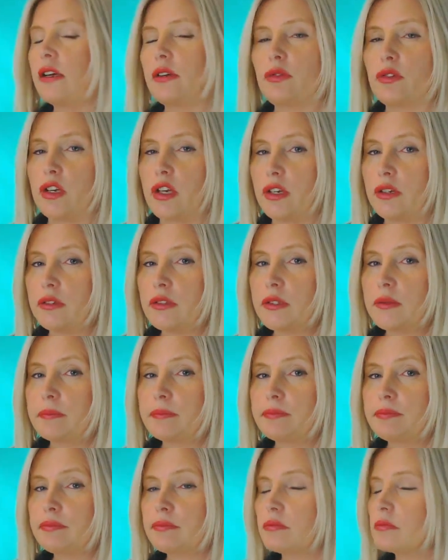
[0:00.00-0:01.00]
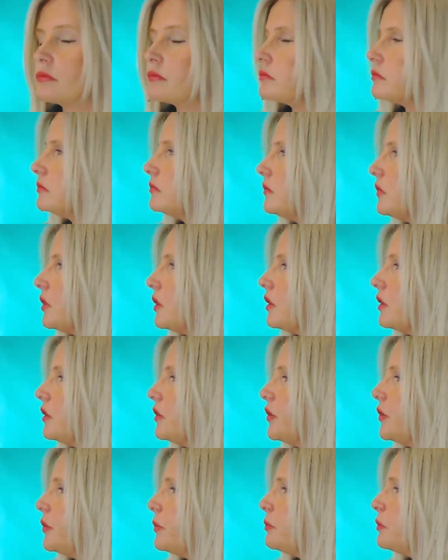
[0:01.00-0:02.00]
life code,
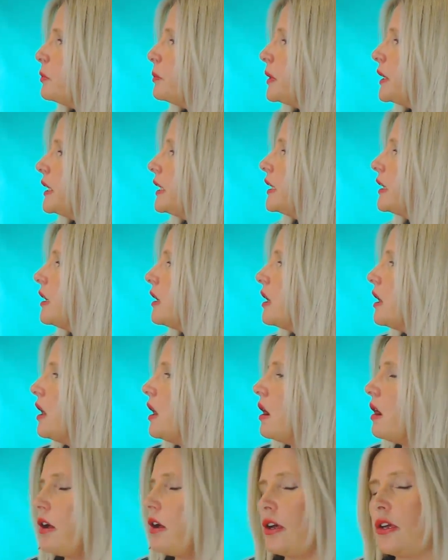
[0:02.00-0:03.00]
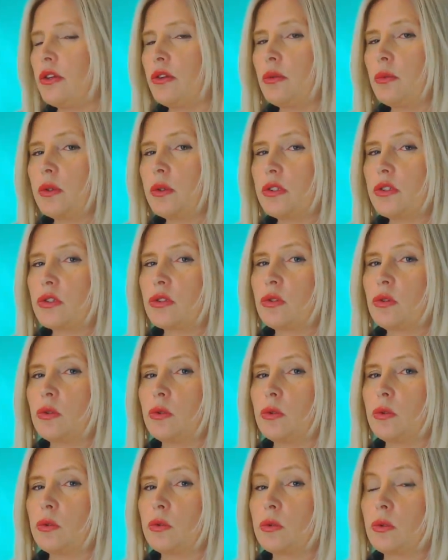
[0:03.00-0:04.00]
you will be either what's
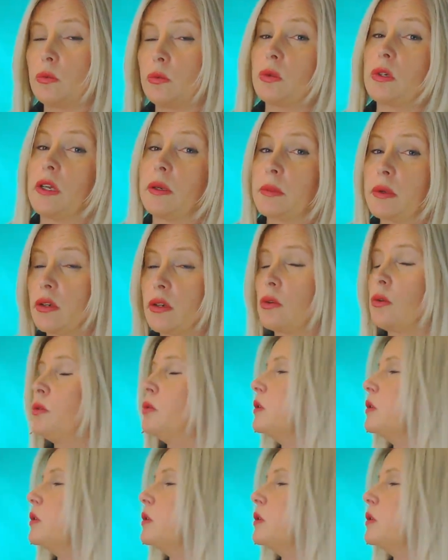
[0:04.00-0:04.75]
called, or what I'm going to